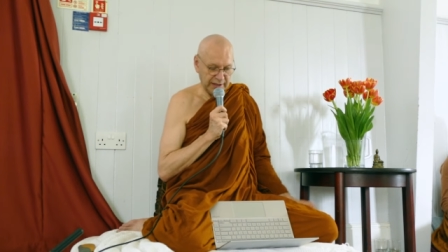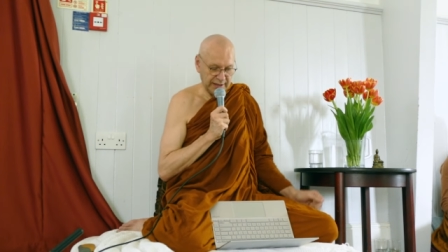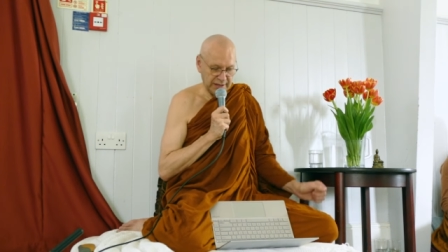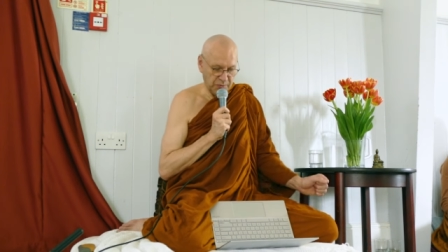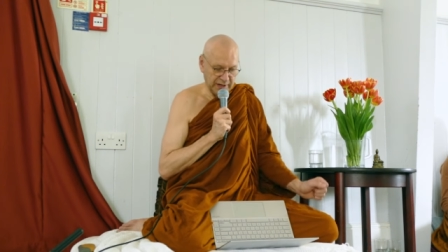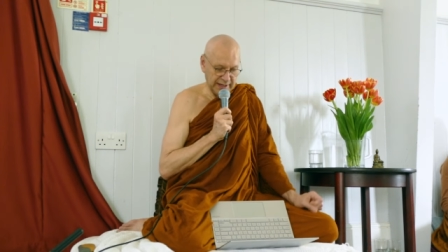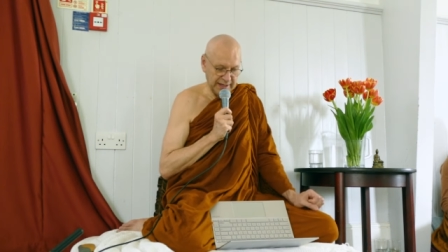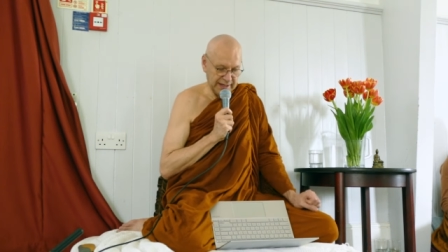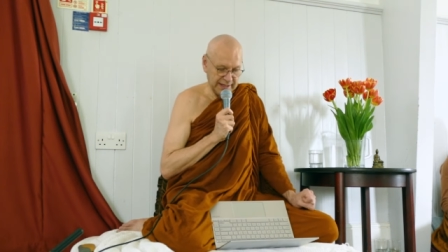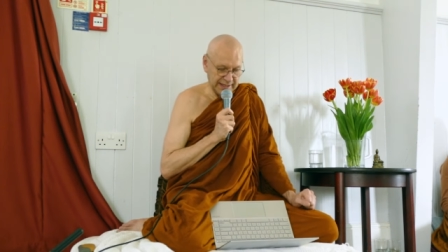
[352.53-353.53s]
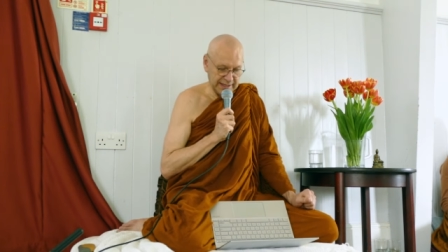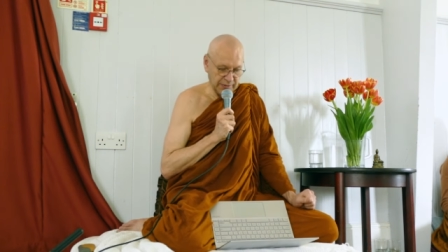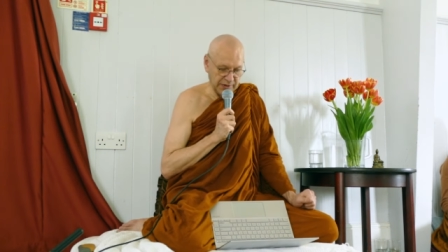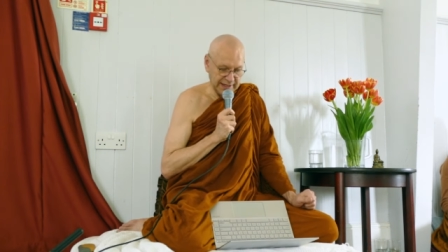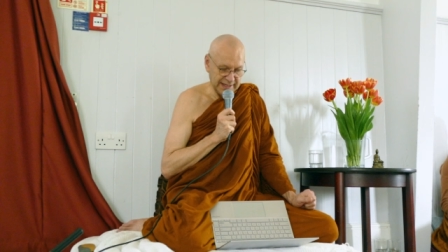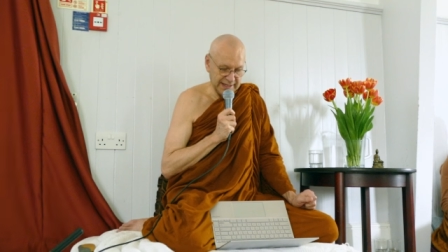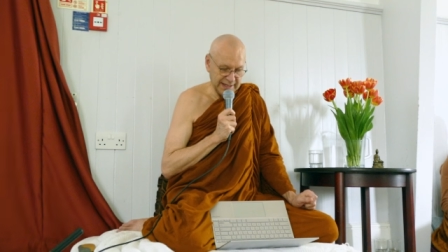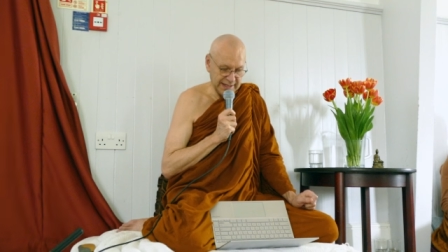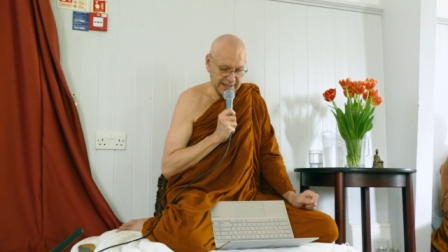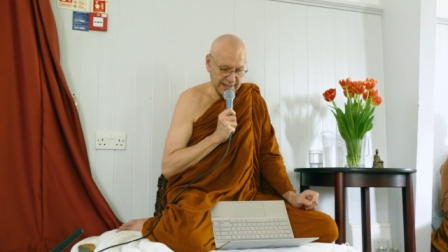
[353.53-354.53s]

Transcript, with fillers: and this is what he what he sees.